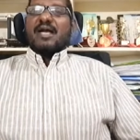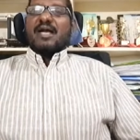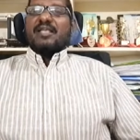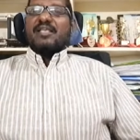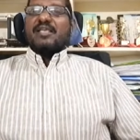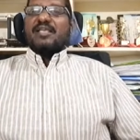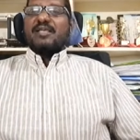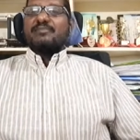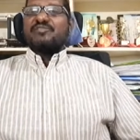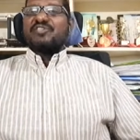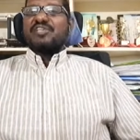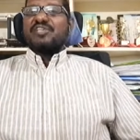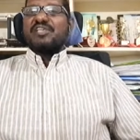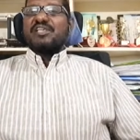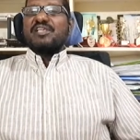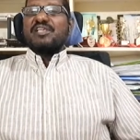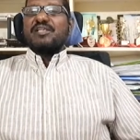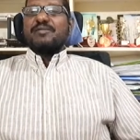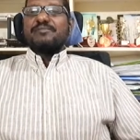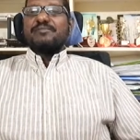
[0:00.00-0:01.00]

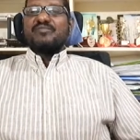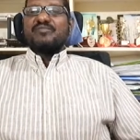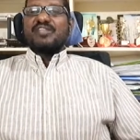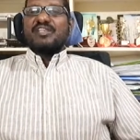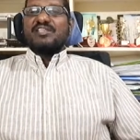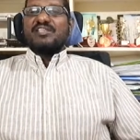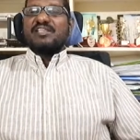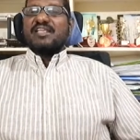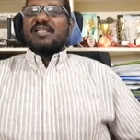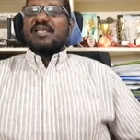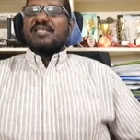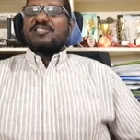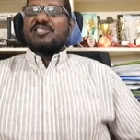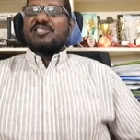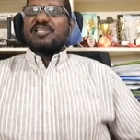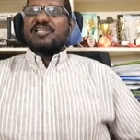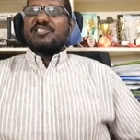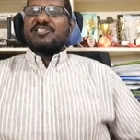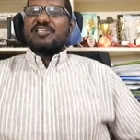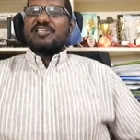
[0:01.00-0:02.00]
IIMC is an
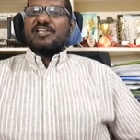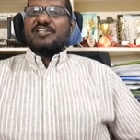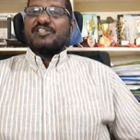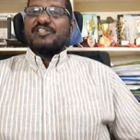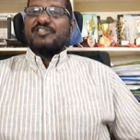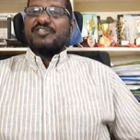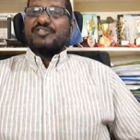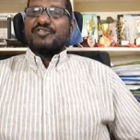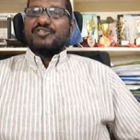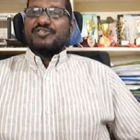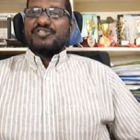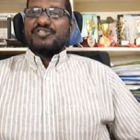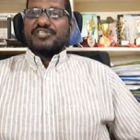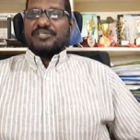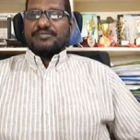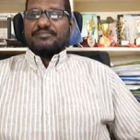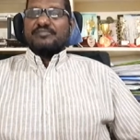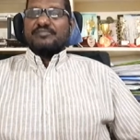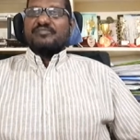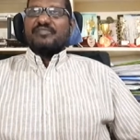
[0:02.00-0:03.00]
educational
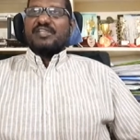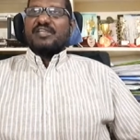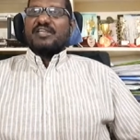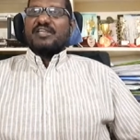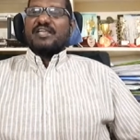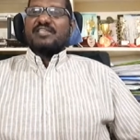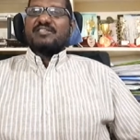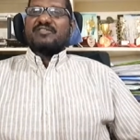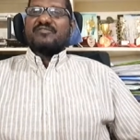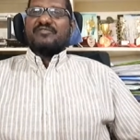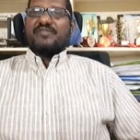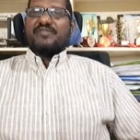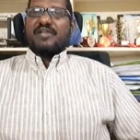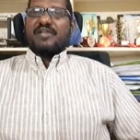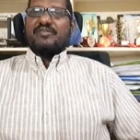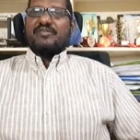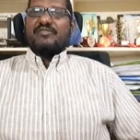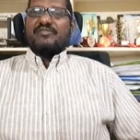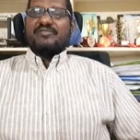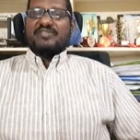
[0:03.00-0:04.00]
institution. It has
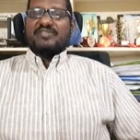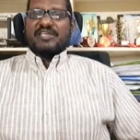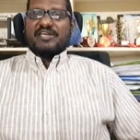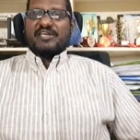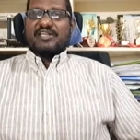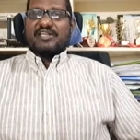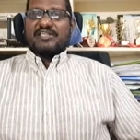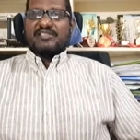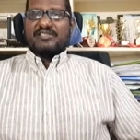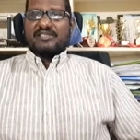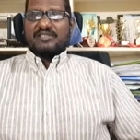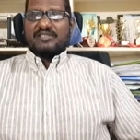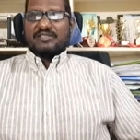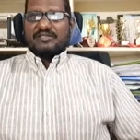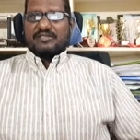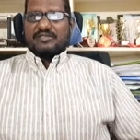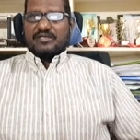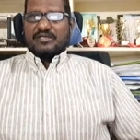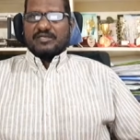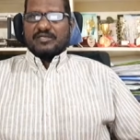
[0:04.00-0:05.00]
5 centers
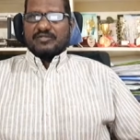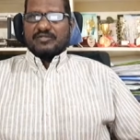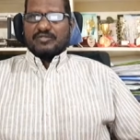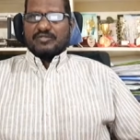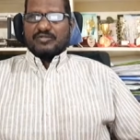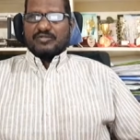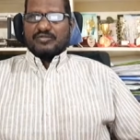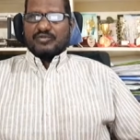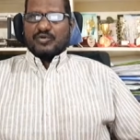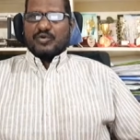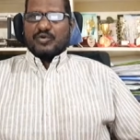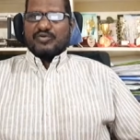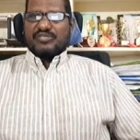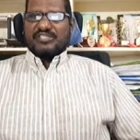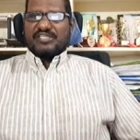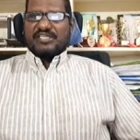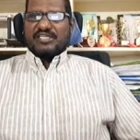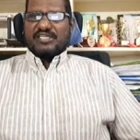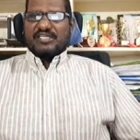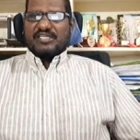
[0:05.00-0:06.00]
throughout
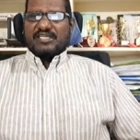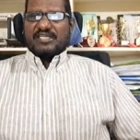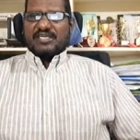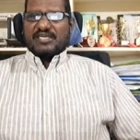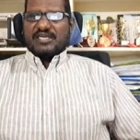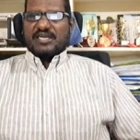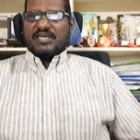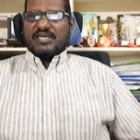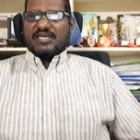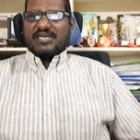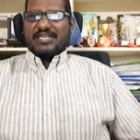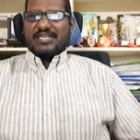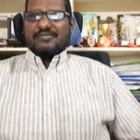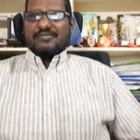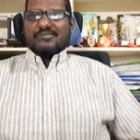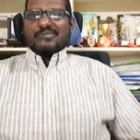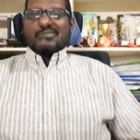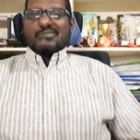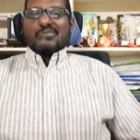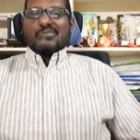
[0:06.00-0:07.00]
the country.